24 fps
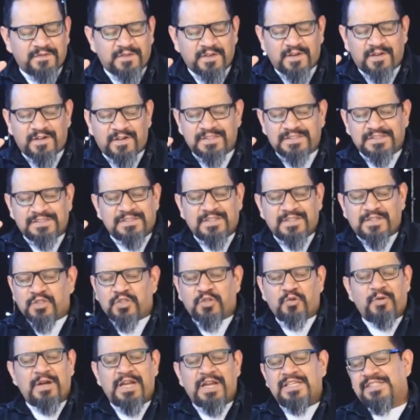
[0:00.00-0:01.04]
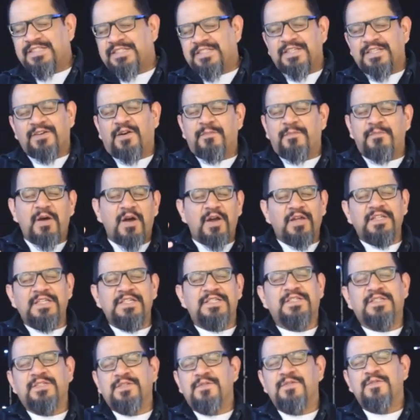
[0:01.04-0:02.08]
they're dressed in Armani
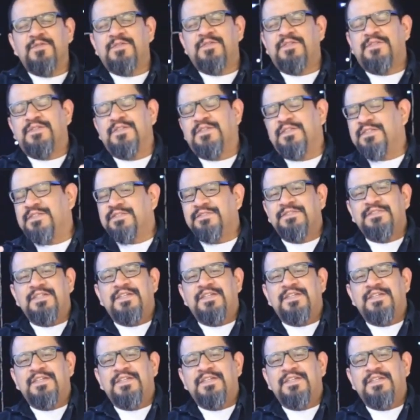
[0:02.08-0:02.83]
suits and